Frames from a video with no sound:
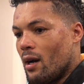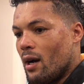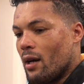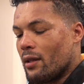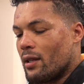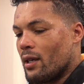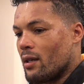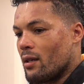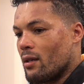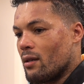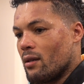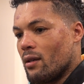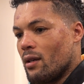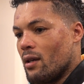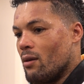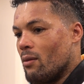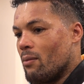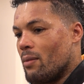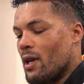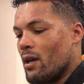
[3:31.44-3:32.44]
I think
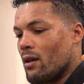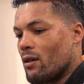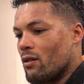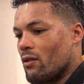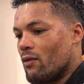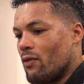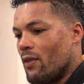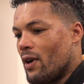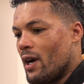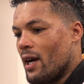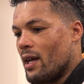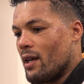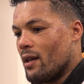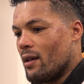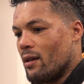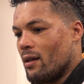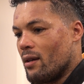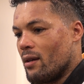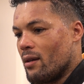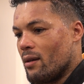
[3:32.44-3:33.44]
it'll be a good
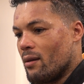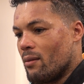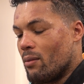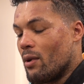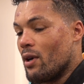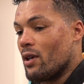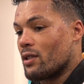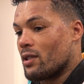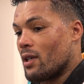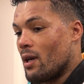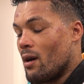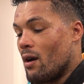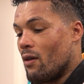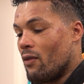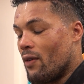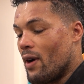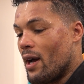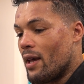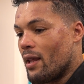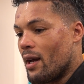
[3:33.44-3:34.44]
fight, but so a
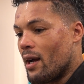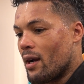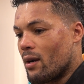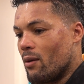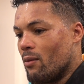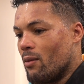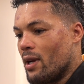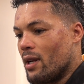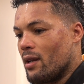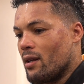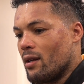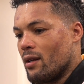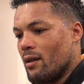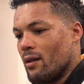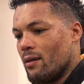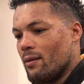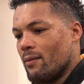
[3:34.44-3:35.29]
fight that I can win.